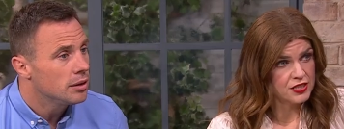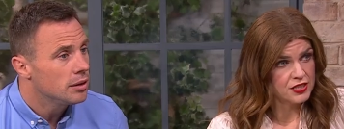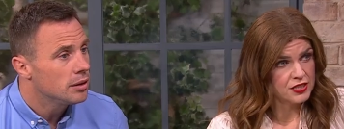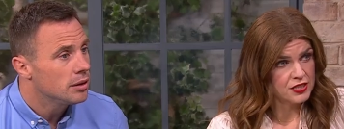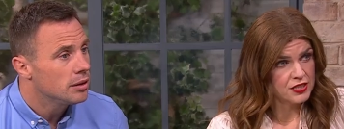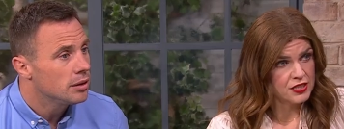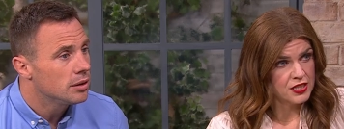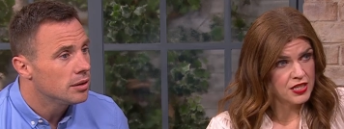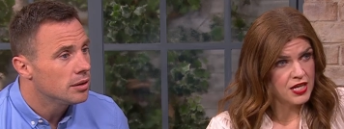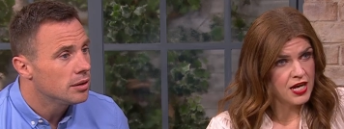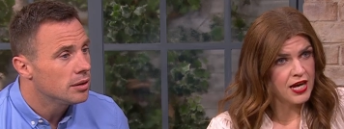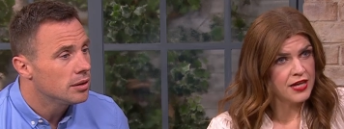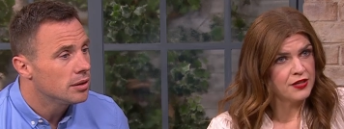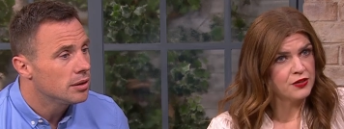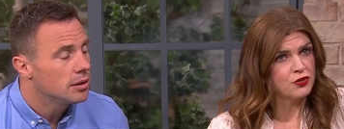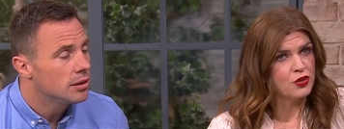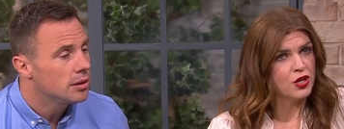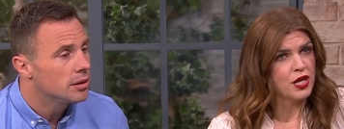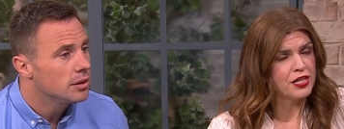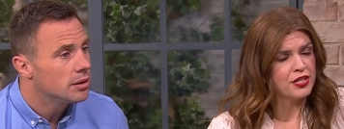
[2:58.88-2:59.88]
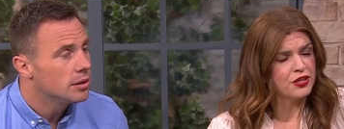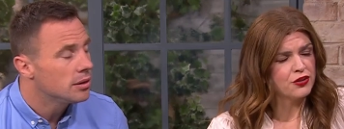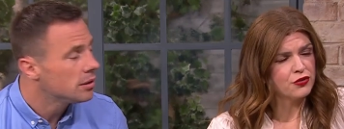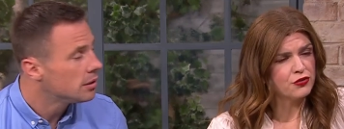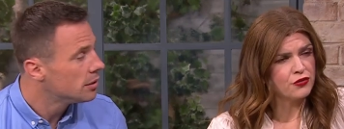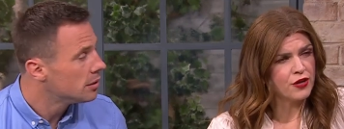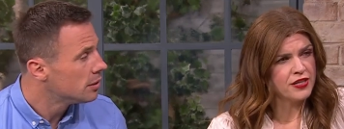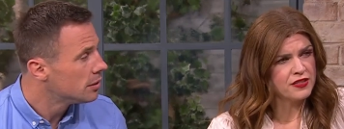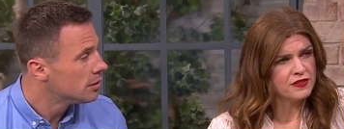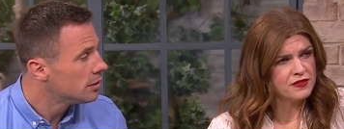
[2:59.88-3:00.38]
Speaker 1: Everything. And
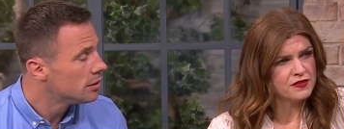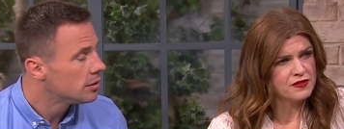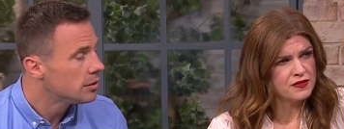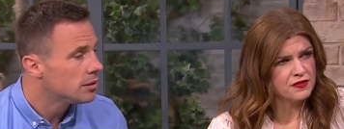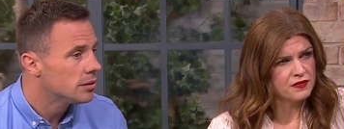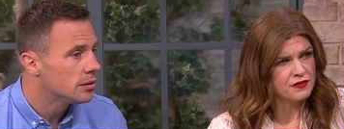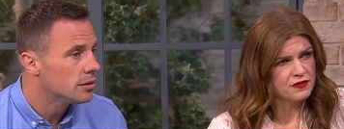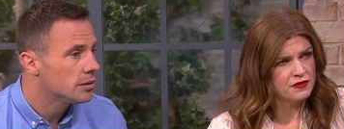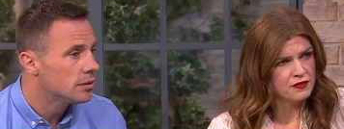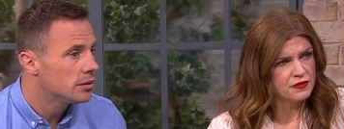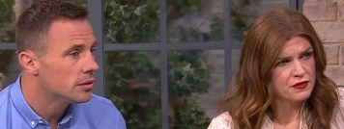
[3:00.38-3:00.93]
any threats?